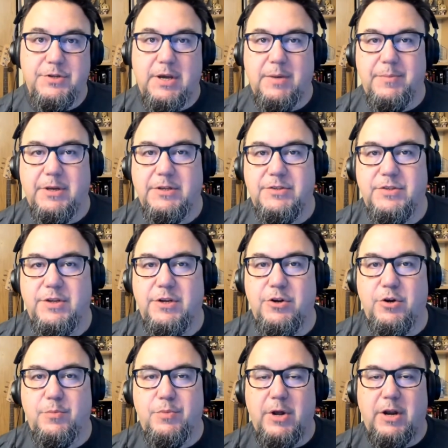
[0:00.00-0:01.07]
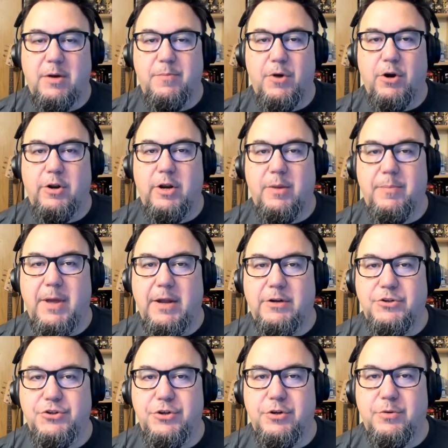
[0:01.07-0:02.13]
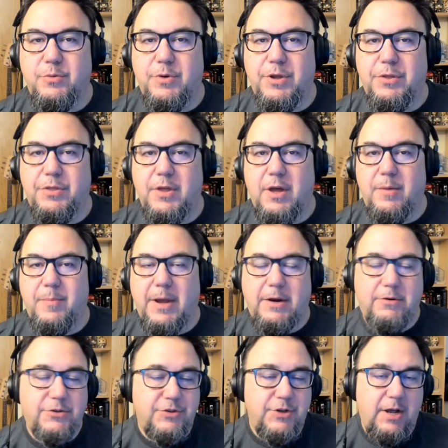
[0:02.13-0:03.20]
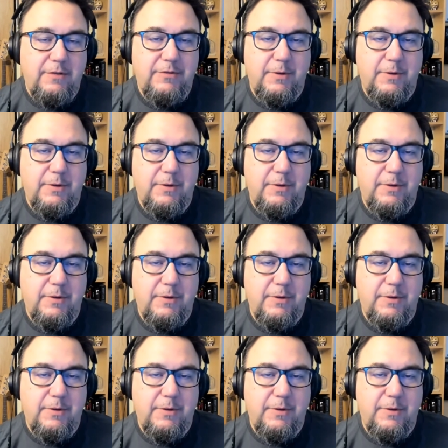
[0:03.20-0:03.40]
I'm a Senior Product Marketing Manager with Microsoft.